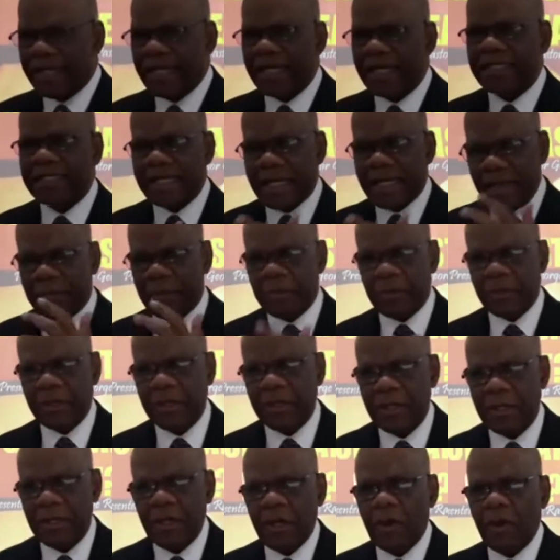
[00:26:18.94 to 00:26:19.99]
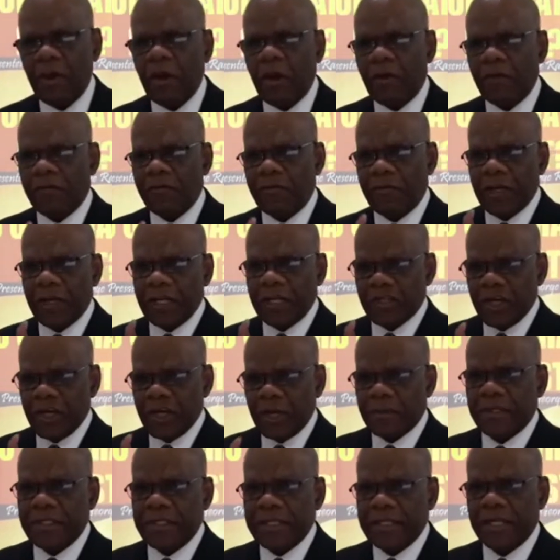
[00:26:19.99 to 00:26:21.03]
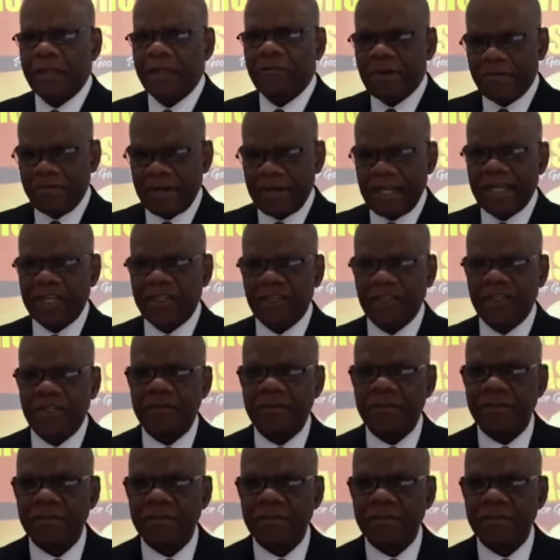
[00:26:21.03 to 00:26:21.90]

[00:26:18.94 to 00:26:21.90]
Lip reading: is capable of interpreting Revelation.